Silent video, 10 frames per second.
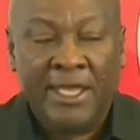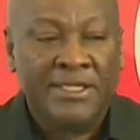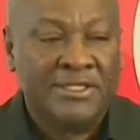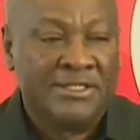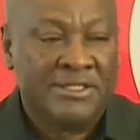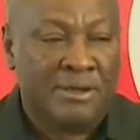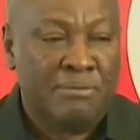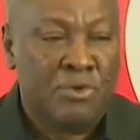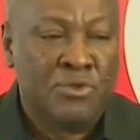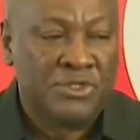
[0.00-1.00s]
is
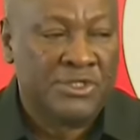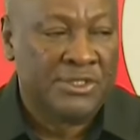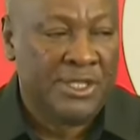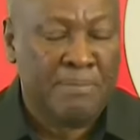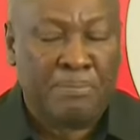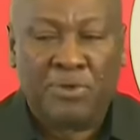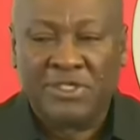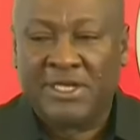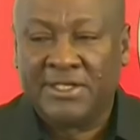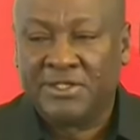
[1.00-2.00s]
the most
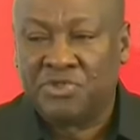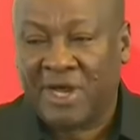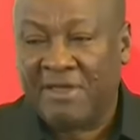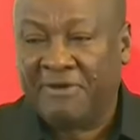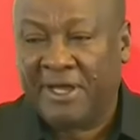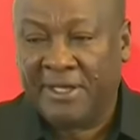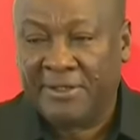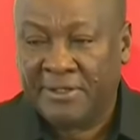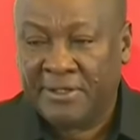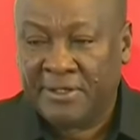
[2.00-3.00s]
important driver
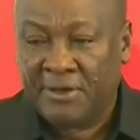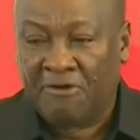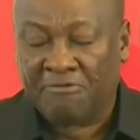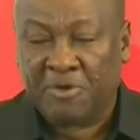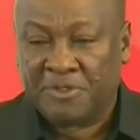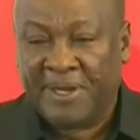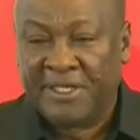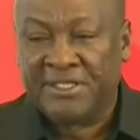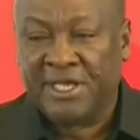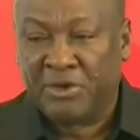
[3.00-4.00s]
of
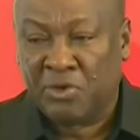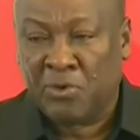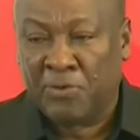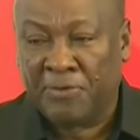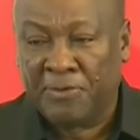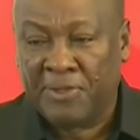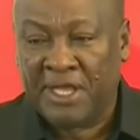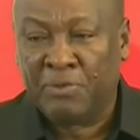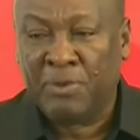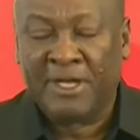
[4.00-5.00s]
prosperity and growth,
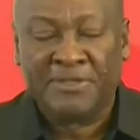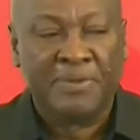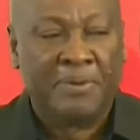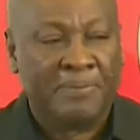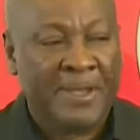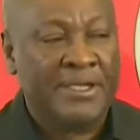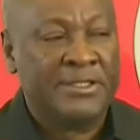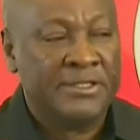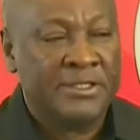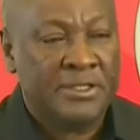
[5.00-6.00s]
then we must be
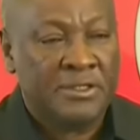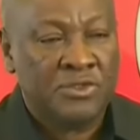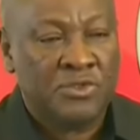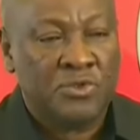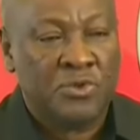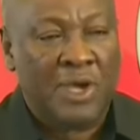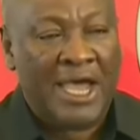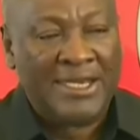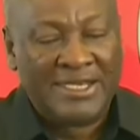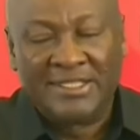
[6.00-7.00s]
prepared to
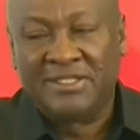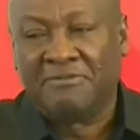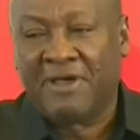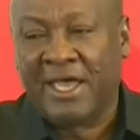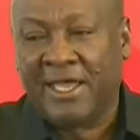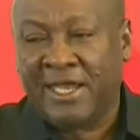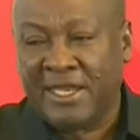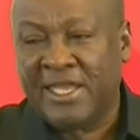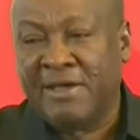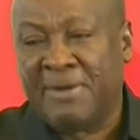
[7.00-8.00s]
identify
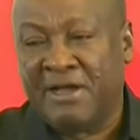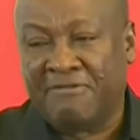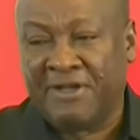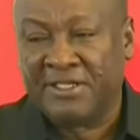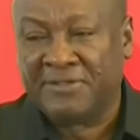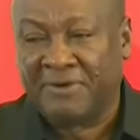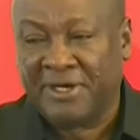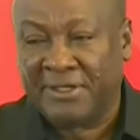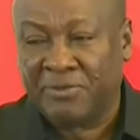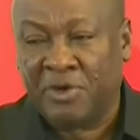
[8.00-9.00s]
and earmark funds
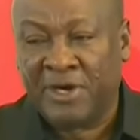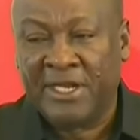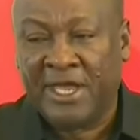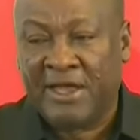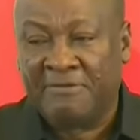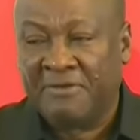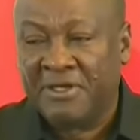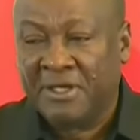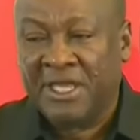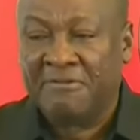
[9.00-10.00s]
for it. We already have
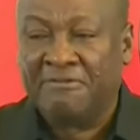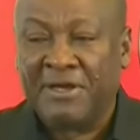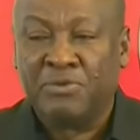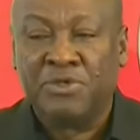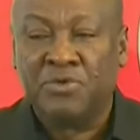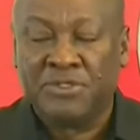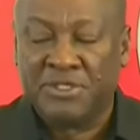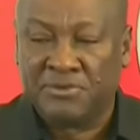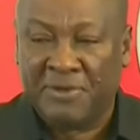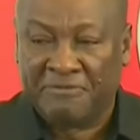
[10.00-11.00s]
GET Fund, which
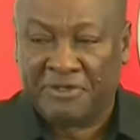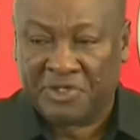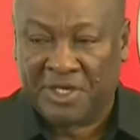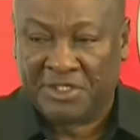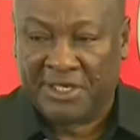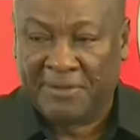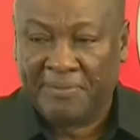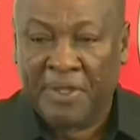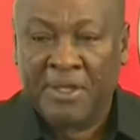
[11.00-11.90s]
goes into infrastructure,